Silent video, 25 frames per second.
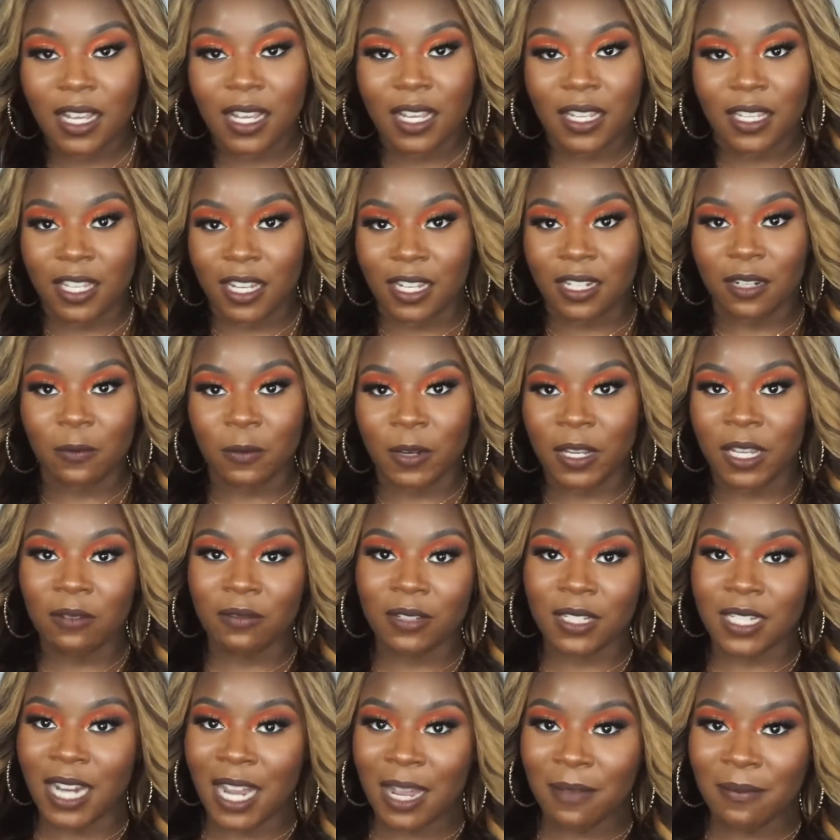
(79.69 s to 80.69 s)
yeah the wig
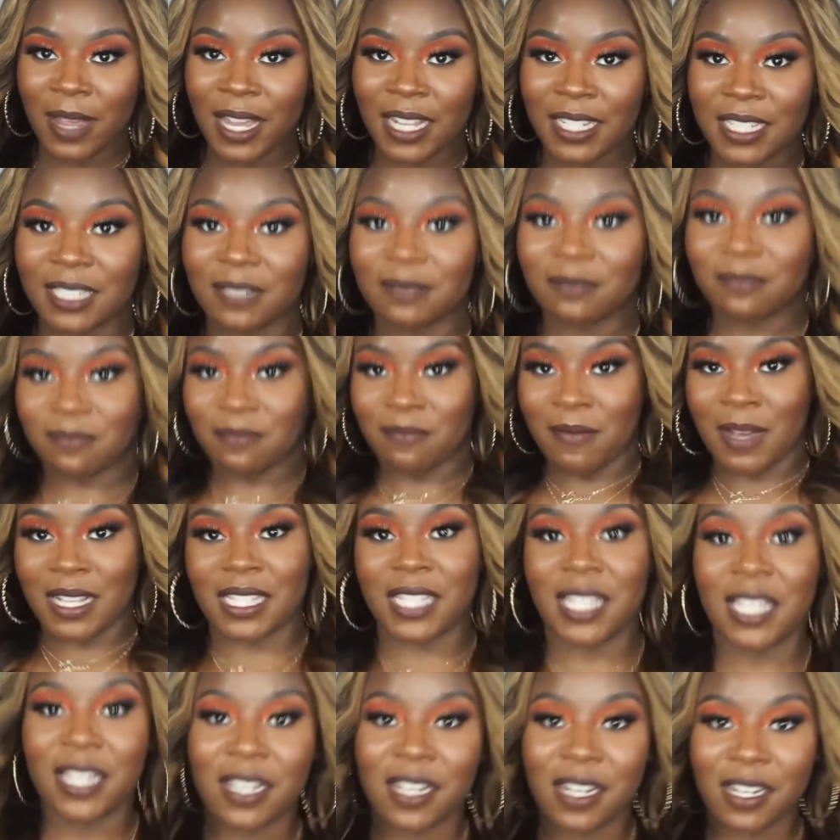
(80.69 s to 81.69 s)
was not matching my
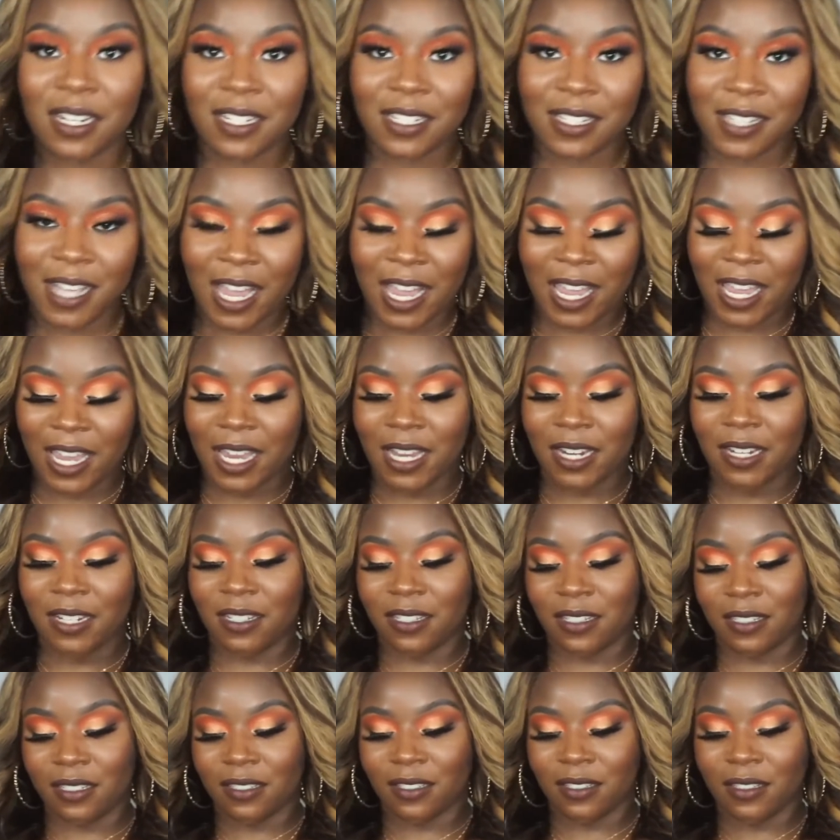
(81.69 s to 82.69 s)
skin color so I had
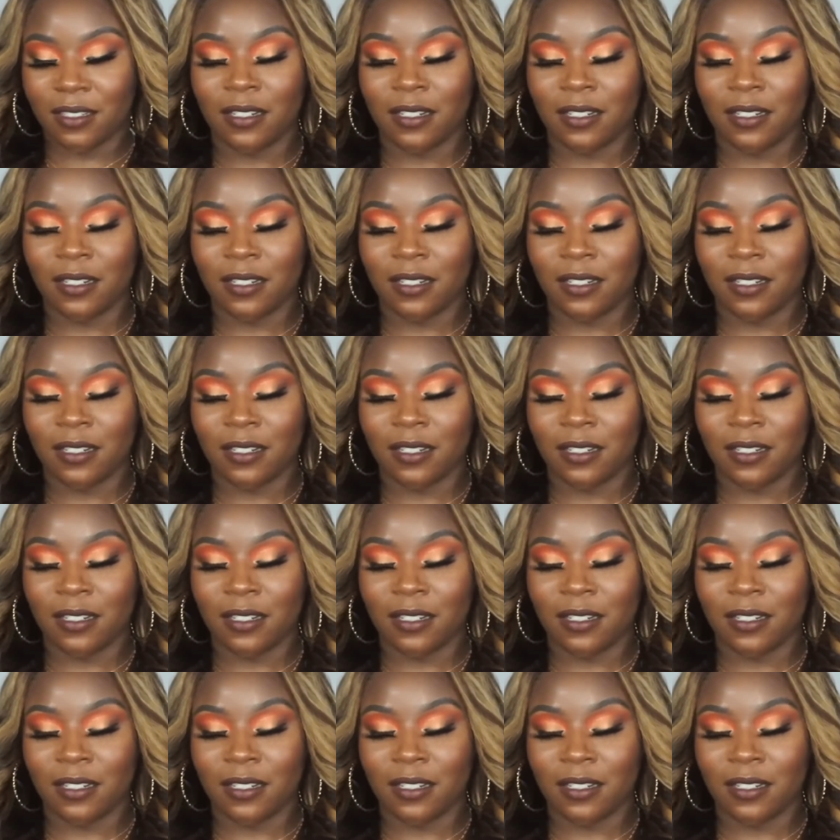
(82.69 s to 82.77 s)
to